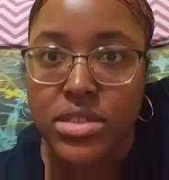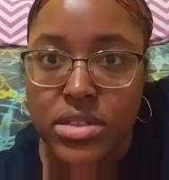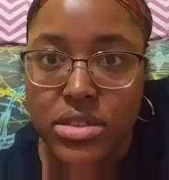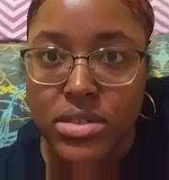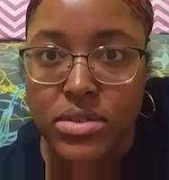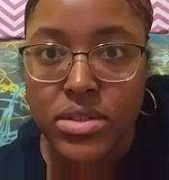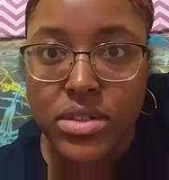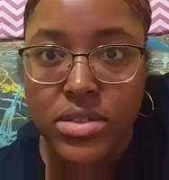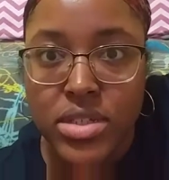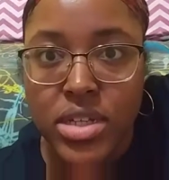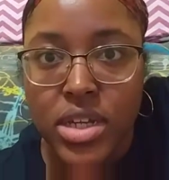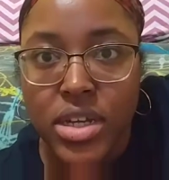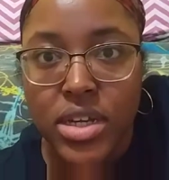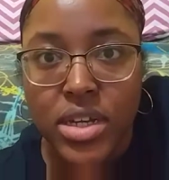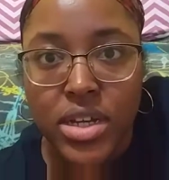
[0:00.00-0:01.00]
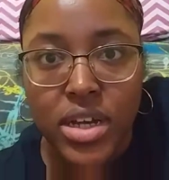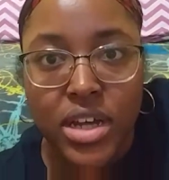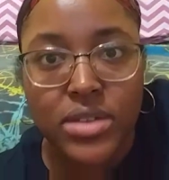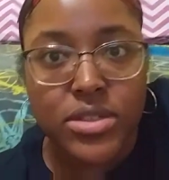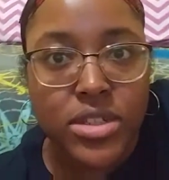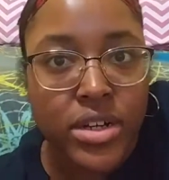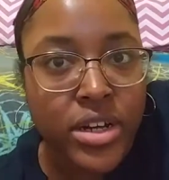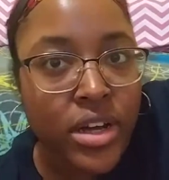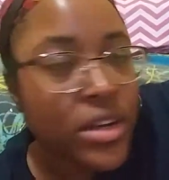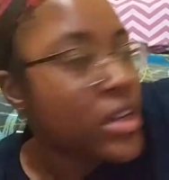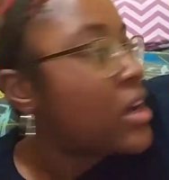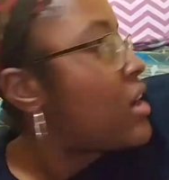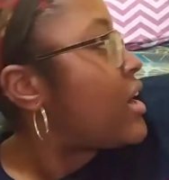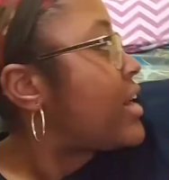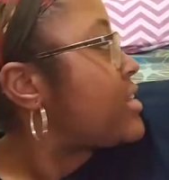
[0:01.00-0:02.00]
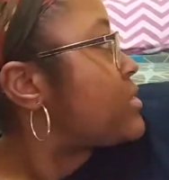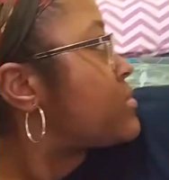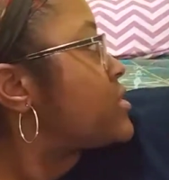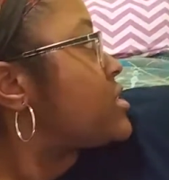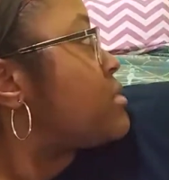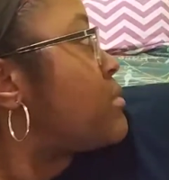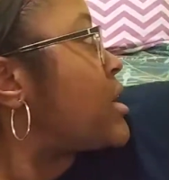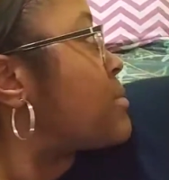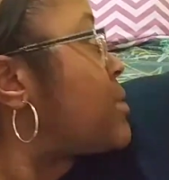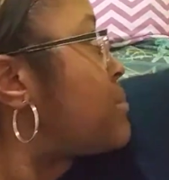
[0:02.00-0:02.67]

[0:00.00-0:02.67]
so gross. I'm sorry, y'all. Y'all, I don't really make my